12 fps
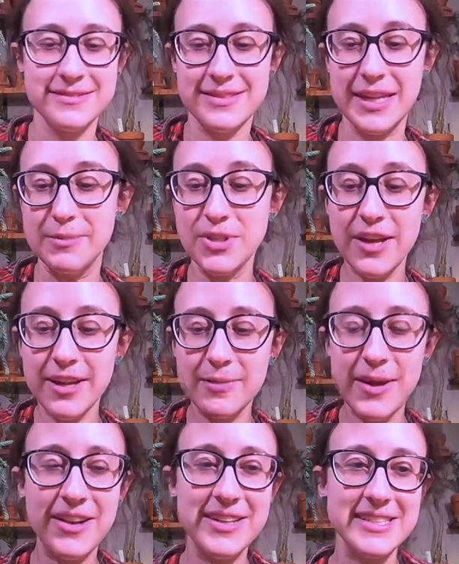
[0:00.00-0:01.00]
that I'm talking
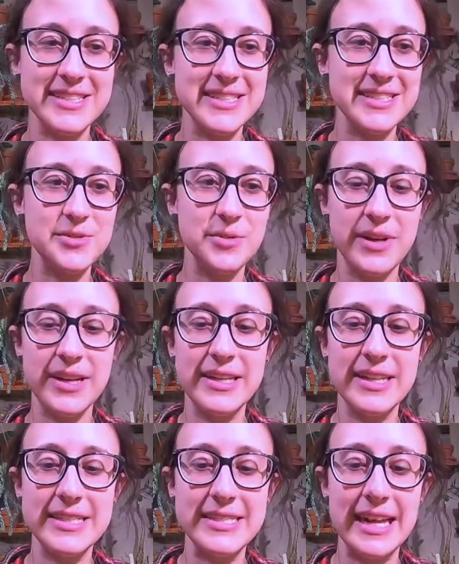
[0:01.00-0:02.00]
about is this one.
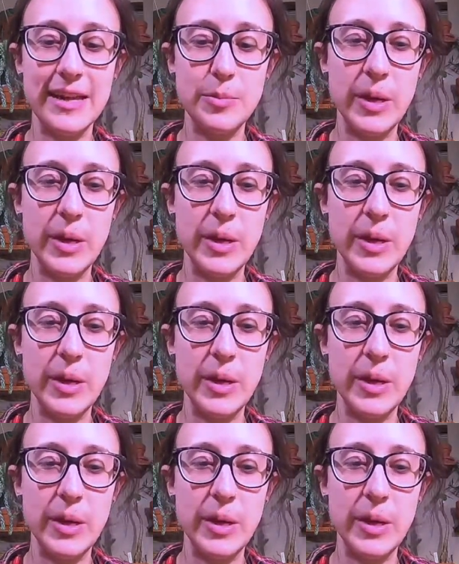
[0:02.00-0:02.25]
It's not